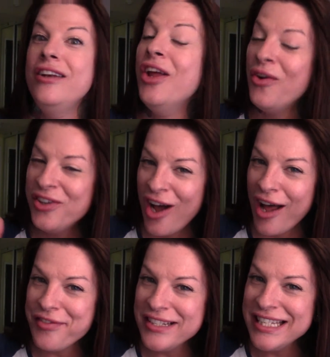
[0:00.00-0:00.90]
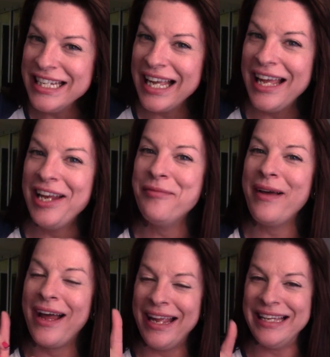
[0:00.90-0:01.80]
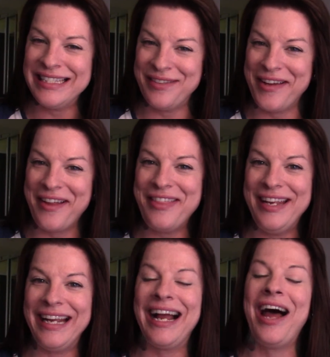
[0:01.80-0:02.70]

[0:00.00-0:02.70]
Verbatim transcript: No, not the Tyga and Maya Isabel thing.